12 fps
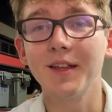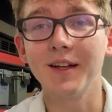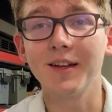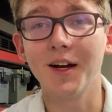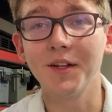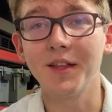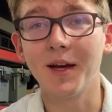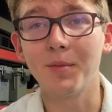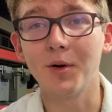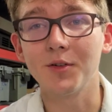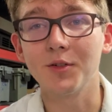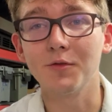Thank God
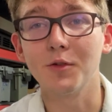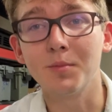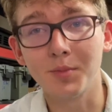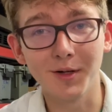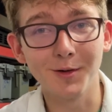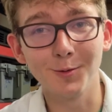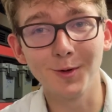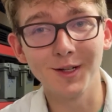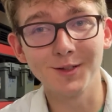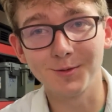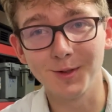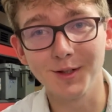that part's over. But it
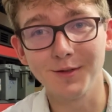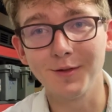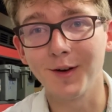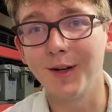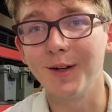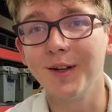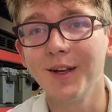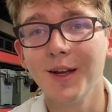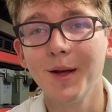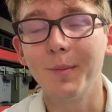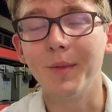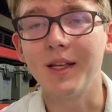was really fun
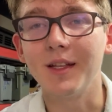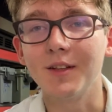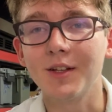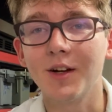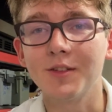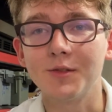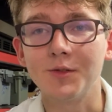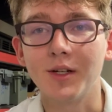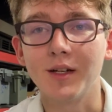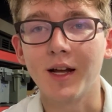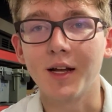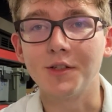making the
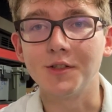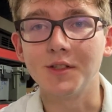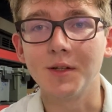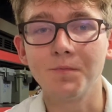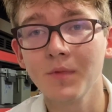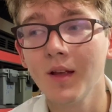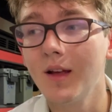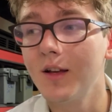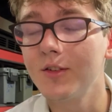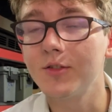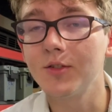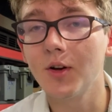concentrated hydrazine.
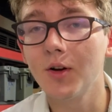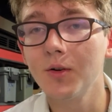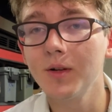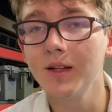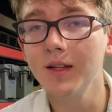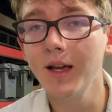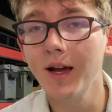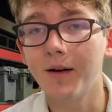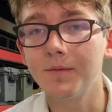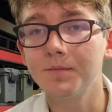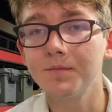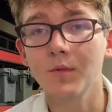So yeah,
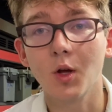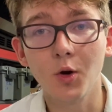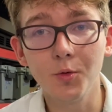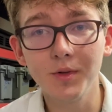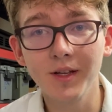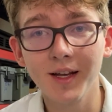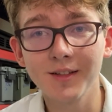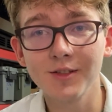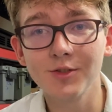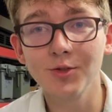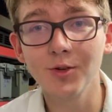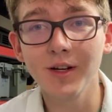hope you guys
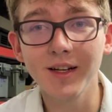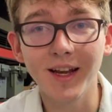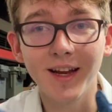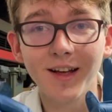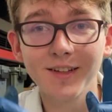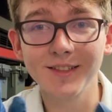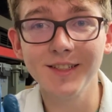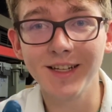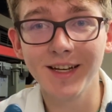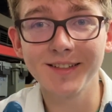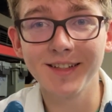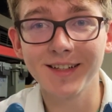enjoyed and I'll see you
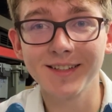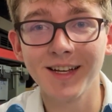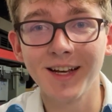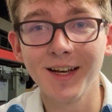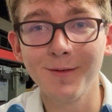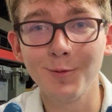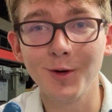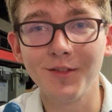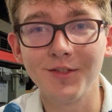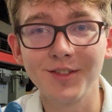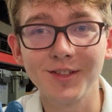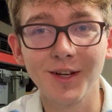guys next time
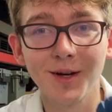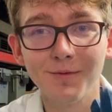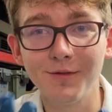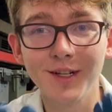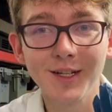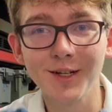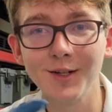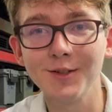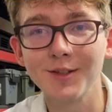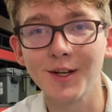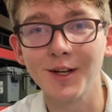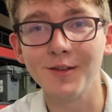with some
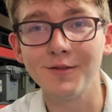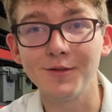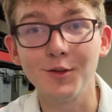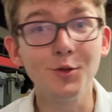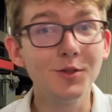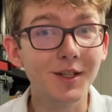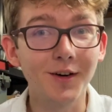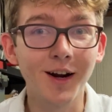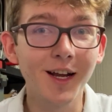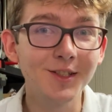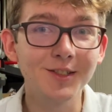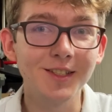videos of using our
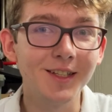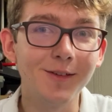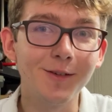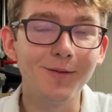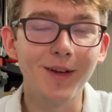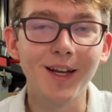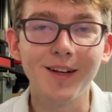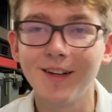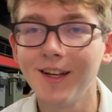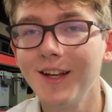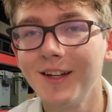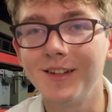hydrazine that we made
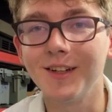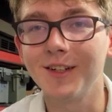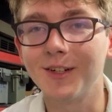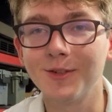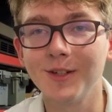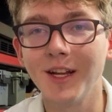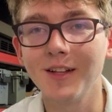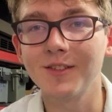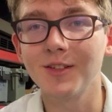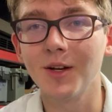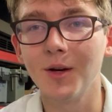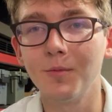to create
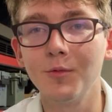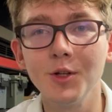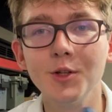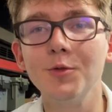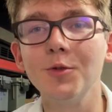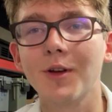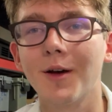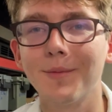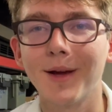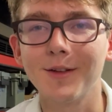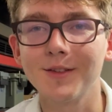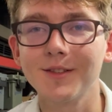some really cool
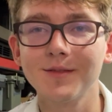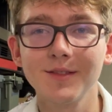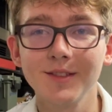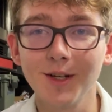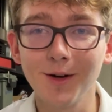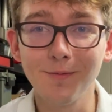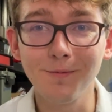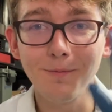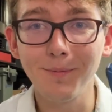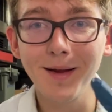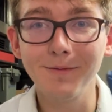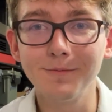compounds. So
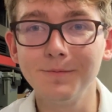bye.